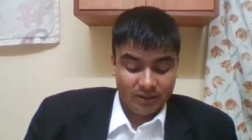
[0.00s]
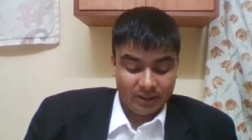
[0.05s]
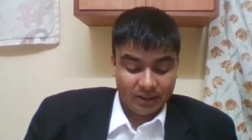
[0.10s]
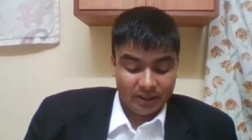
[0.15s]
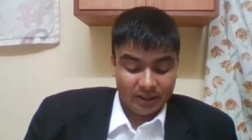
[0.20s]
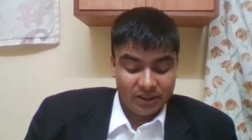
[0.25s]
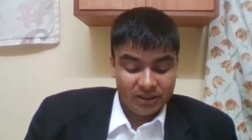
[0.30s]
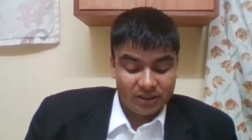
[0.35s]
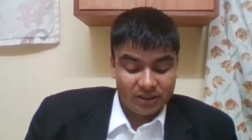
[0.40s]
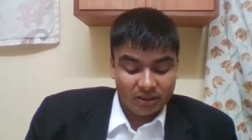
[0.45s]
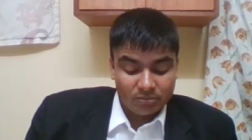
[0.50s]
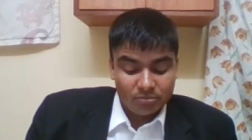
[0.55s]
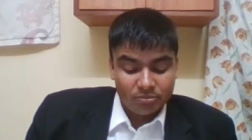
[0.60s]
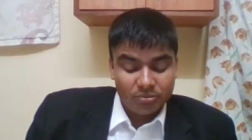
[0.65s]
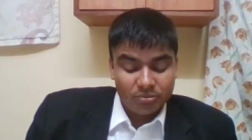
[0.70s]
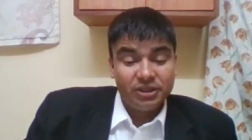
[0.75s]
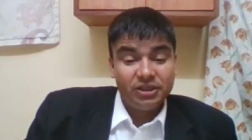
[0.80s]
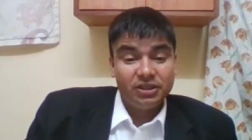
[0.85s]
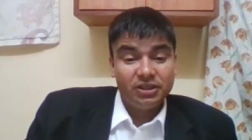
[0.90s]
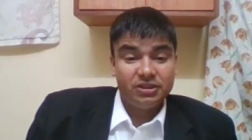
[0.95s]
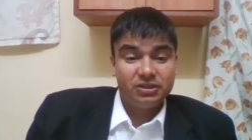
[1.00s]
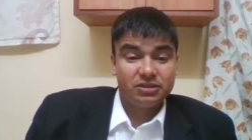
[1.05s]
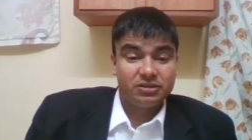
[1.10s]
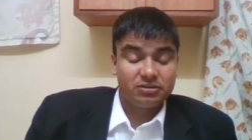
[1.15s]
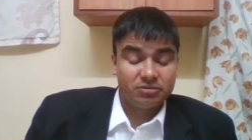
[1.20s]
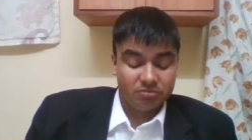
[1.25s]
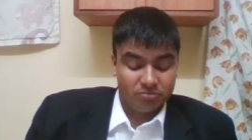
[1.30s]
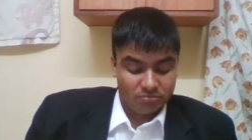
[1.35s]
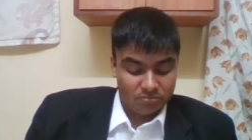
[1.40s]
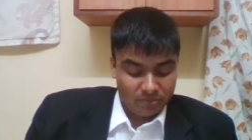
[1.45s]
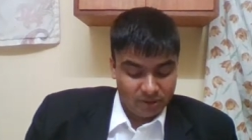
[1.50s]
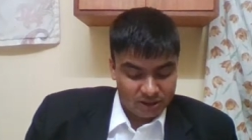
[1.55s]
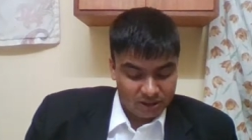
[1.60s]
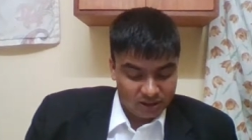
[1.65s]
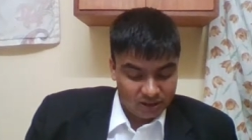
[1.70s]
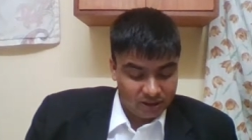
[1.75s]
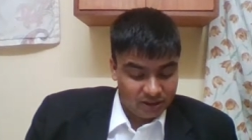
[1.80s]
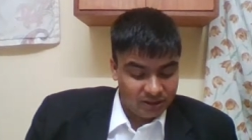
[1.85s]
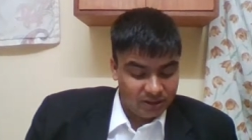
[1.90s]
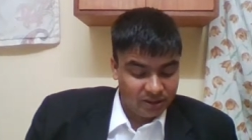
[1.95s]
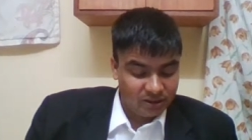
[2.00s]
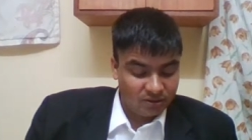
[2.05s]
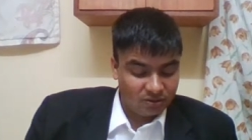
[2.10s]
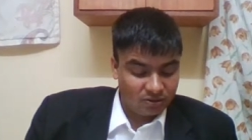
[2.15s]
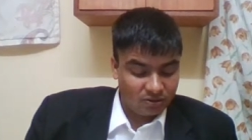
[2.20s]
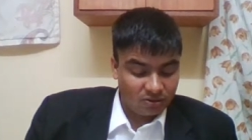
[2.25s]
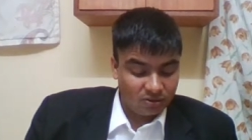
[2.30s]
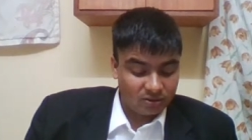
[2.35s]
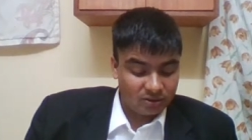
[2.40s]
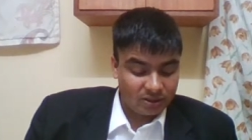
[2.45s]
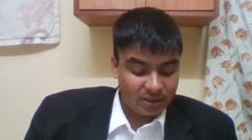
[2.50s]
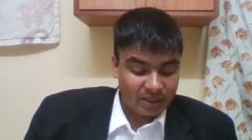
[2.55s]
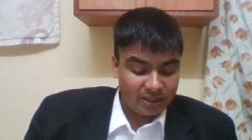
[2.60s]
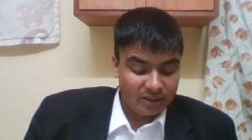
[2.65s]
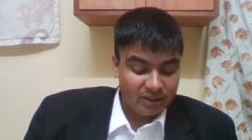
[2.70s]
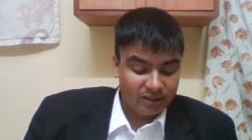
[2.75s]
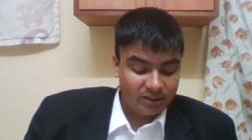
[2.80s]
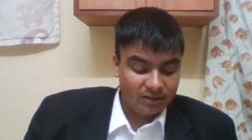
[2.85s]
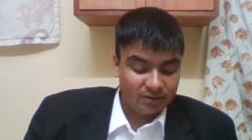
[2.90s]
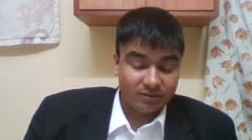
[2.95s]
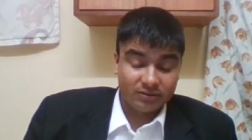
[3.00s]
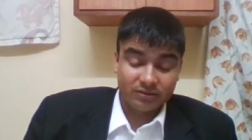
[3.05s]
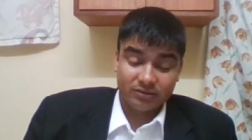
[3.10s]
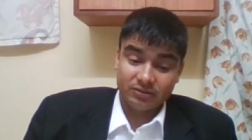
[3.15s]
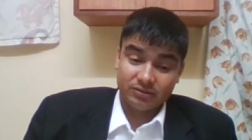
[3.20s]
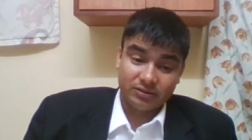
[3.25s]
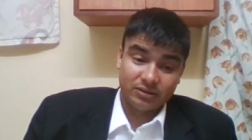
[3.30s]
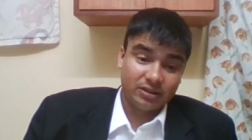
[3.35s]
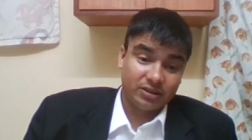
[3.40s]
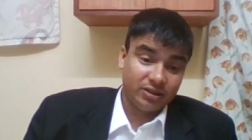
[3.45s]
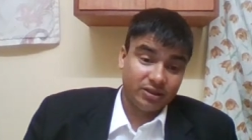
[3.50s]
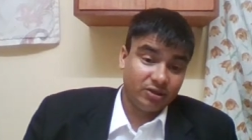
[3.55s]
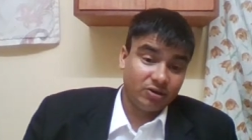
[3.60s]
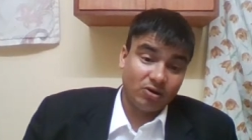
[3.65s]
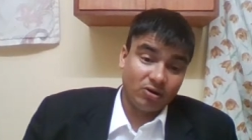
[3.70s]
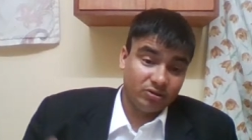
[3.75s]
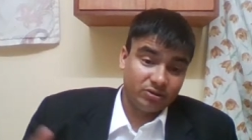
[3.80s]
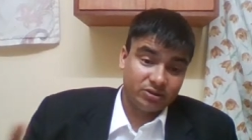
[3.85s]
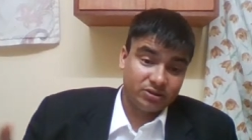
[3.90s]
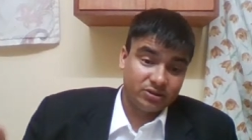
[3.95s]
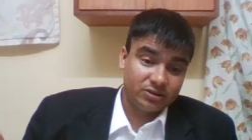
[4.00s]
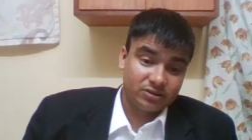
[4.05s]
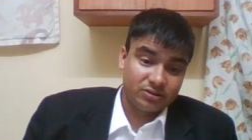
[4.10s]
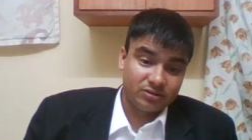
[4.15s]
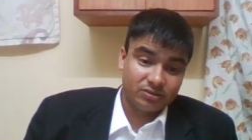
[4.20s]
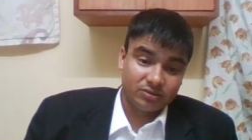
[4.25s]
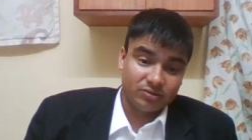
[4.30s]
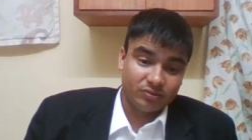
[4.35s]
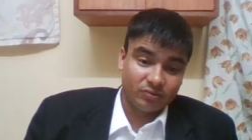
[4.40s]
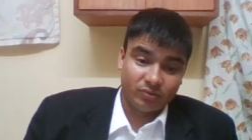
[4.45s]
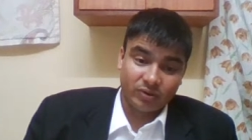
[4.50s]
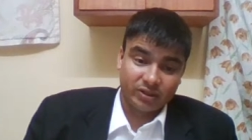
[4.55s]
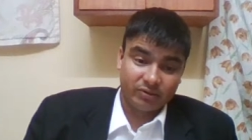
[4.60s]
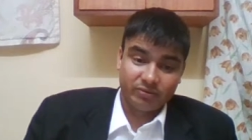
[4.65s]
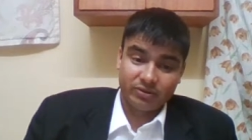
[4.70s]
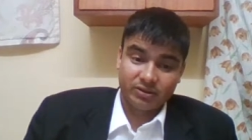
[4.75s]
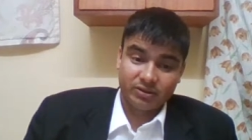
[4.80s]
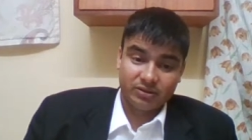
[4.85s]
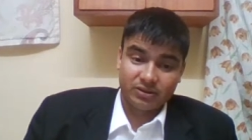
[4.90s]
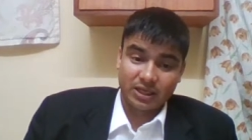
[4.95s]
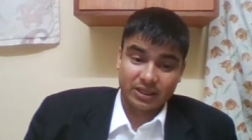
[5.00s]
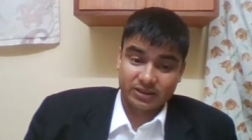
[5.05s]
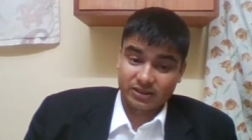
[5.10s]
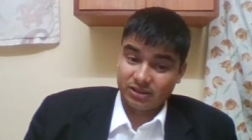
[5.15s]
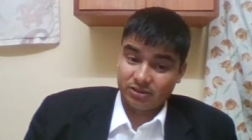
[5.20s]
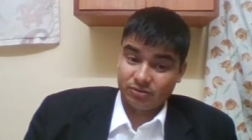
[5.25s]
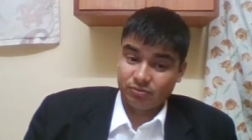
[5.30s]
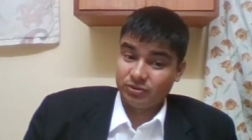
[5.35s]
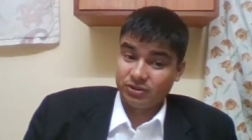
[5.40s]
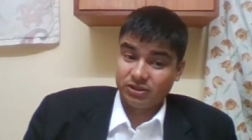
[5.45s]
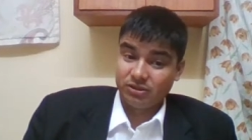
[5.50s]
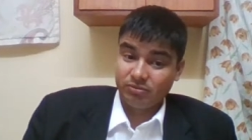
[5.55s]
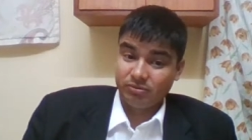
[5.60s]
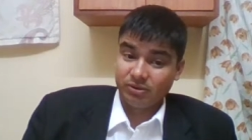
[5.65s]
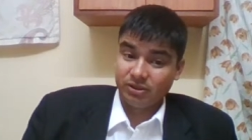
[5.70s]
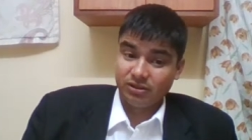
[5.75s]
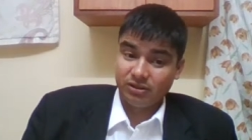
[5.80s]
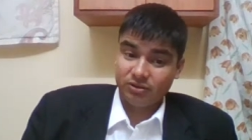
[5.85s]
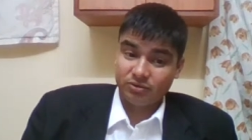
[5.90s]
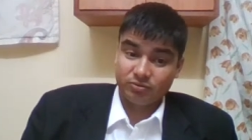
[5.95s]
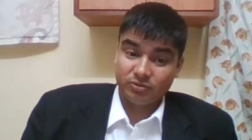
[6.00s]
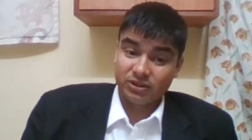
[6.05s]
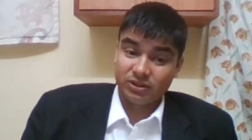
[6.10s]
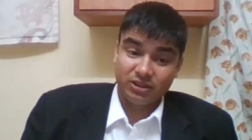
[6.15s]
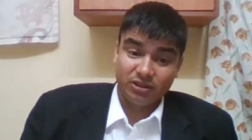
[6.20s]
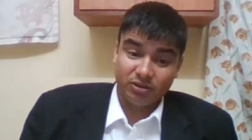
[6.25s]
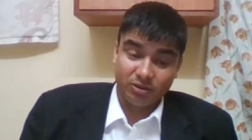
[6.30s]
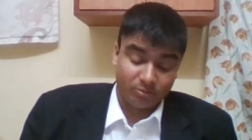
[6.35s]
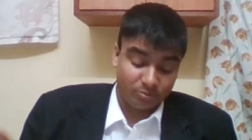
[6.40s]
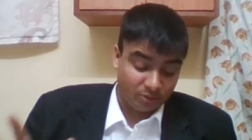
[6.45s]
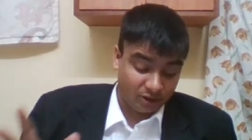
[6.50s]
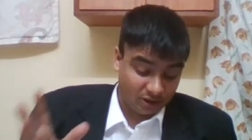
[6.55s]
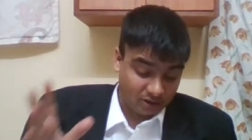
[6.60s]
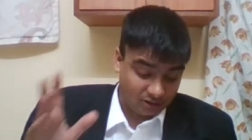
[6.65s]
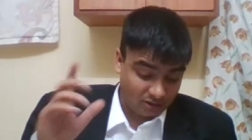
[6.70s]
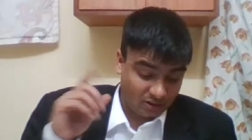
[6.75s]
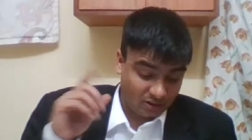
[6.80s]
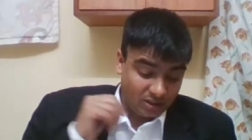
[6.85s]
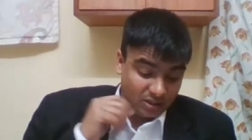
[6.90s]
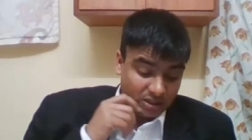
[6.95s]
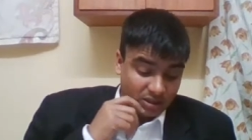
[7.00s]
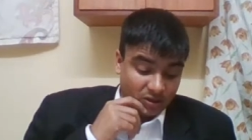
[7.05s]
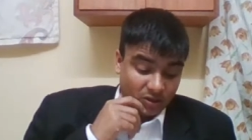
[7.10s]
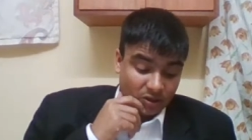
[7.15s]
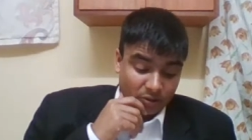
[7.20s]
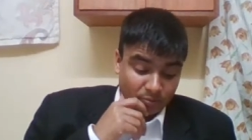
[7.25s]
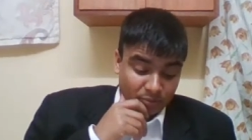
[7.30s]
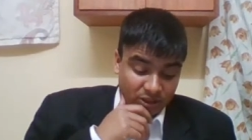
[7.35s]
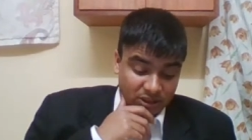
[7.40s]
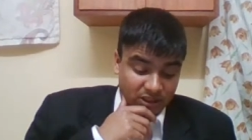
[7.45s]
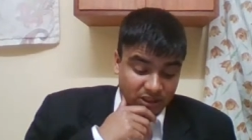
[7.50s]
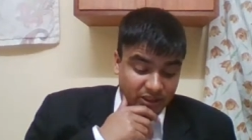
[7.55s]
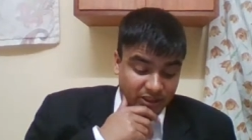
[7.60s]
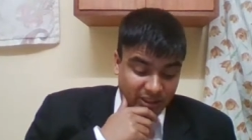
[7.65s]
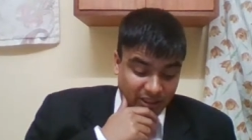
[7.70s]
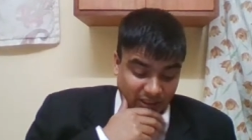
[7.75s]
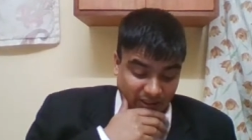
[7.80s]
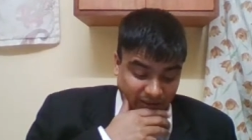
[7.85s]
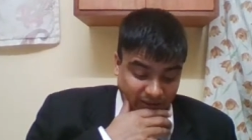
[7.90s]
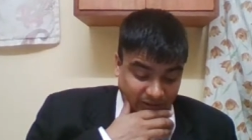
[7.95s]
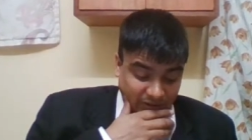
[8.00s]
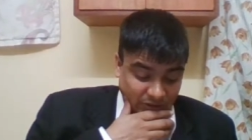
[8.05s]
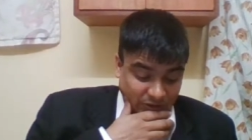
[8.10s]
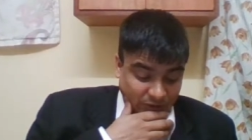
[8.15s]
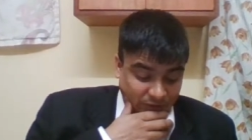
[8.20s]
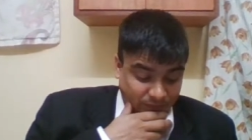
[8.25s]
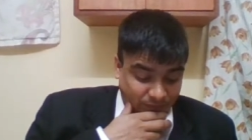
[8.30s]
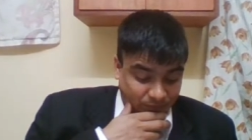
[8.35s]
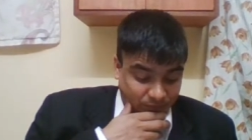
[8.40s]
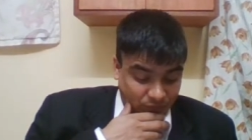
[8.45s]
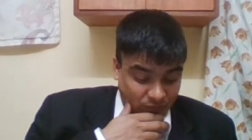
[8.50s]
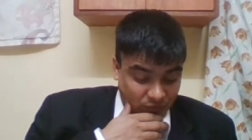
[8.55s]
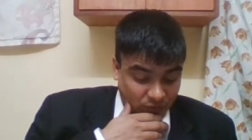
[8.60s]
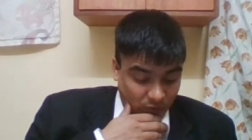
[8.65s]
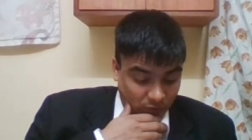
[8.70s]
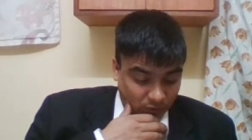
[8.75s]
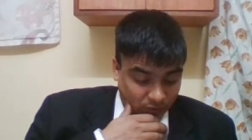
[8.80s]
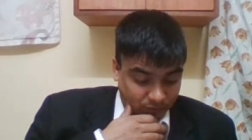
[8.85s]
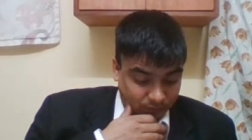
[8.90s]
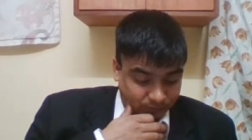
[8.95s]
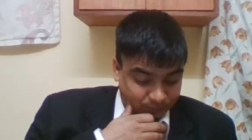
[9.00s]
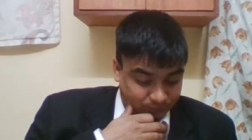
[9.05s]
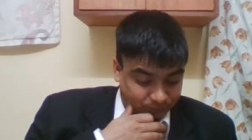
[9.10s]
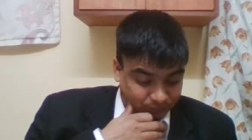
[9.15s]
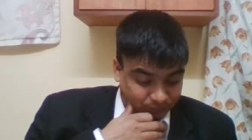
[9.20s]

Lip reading: incomplete, misleading, or the any the records whatever access was given it was incomplete or misleading. So